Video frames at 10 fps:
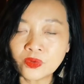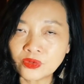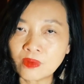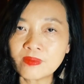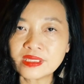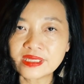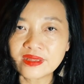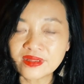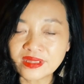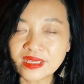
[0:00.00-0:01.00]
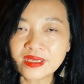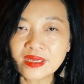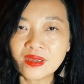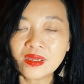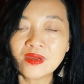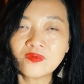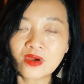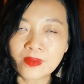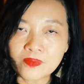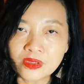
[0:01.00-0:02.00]
miss anything. For I
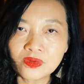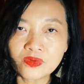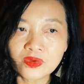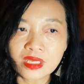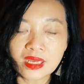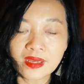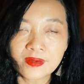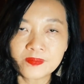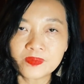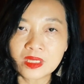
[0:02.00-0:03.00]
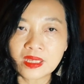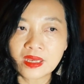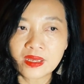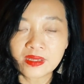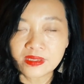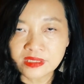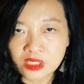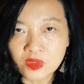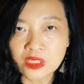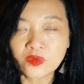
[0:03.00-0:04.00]
bring you new
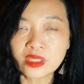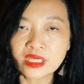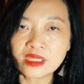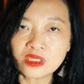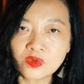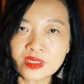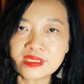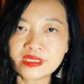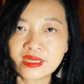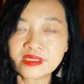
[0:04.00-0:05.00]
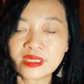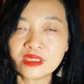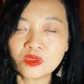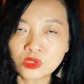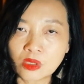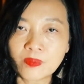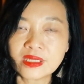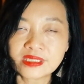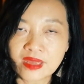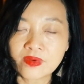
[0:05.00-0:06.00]
ingredients, new insights, and new topics
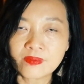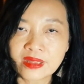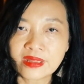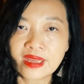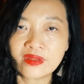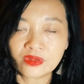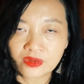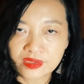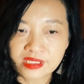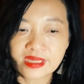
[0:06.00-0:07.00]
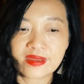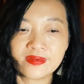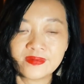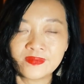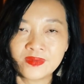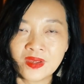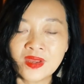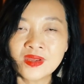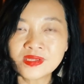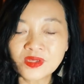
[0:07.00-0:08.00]
every Monday and Thursday.
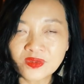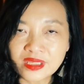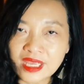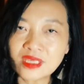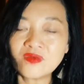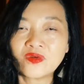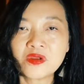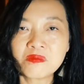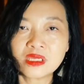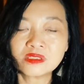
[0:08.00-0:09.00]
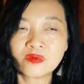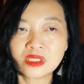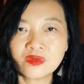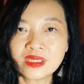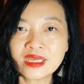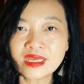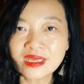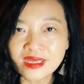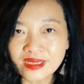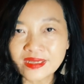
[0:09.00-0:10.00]
So thank you very much for tuning
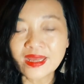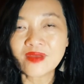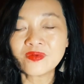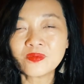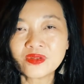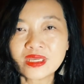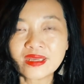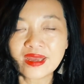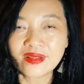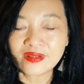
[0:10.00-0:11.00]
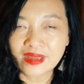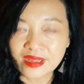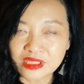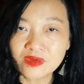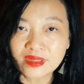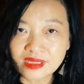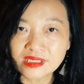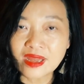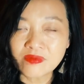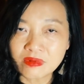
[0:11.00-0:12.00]
in, everybody. And until next
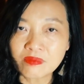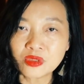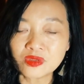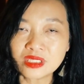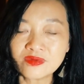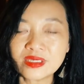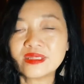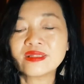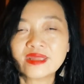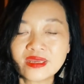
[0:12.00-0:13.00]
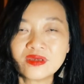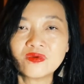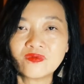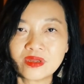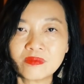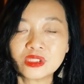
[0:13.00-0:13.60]
time, remember to keep moving. Thank you very much.